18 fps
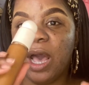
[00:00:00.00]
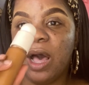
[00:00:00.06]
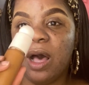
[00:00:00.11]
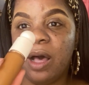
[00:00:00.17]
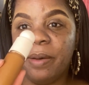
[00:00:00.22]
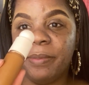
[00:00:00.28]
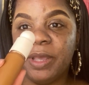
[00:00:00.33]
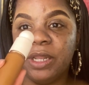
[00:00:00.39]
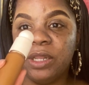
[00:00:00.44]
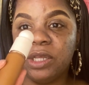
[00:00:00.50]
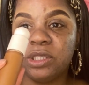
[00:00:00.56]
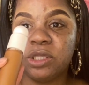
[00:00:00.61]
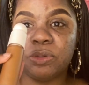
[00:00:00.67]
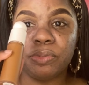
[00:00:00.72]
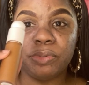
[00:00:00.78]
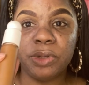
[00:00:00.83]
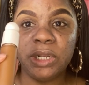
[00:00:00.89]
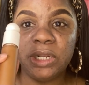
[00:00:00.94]
It
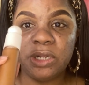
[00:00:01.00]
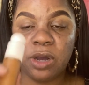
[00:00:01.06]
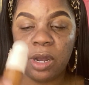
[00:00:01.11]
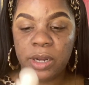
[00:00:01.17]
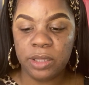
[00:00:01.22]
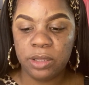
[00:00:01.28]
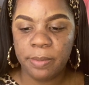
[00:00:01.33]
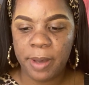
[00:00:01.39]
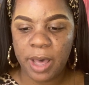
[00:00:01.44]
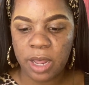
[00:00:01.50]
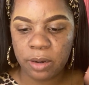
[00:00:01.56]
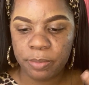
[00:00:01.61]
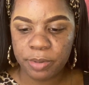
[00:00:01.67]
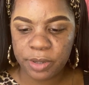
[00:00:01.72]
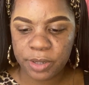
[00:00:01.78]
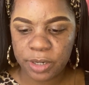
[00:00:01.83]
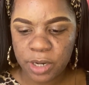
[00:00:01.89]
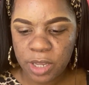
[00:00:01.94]
looks really dark in the bottle,
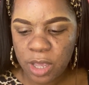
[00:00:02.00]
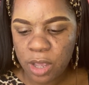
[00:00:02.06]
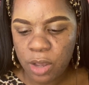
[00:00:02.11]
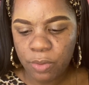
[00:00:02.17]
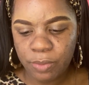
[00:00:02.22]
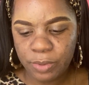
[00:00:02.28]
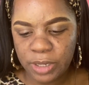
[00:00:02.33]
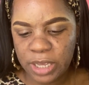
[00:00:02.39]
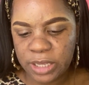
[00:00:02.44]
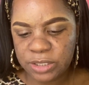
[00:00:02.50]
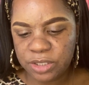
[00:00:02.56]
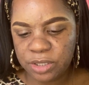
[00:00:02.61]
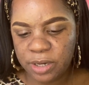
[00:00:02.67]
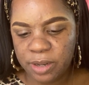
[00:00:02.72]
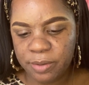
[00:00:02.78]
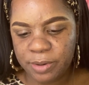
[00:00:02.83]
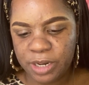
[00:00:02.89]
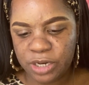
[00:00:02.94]
but
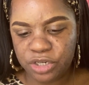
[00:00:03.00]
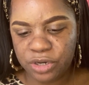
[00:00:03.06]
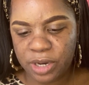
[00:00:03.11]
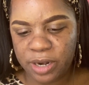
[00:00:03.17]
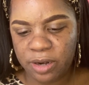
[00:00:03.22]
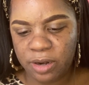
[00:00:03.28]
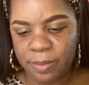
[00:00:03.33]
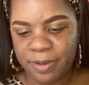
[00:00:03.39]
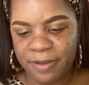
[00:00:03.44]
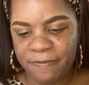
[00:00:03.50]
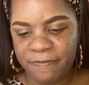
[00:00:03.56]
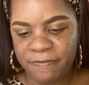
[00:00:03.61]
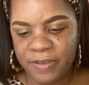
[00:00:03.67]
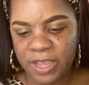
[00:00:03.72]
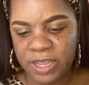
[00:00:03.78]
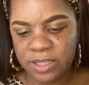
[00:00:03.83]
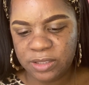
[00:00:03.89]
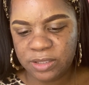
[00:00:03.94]
yesterday when I tried it on my
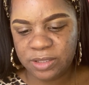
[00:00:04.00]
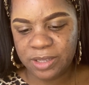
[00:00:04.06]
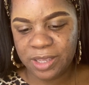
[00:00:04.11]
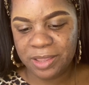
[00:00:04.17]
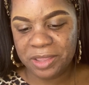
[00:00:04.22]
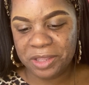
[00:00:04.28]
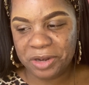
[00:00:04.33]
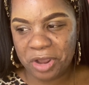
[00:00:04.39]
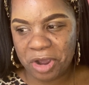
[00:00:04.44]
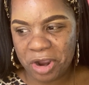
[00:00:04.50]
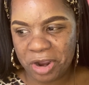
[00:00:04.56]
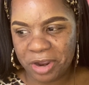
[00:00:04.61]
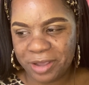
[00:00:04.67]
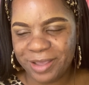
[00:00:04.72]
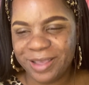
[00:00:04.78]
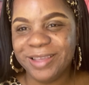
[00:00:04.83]
face in the dark,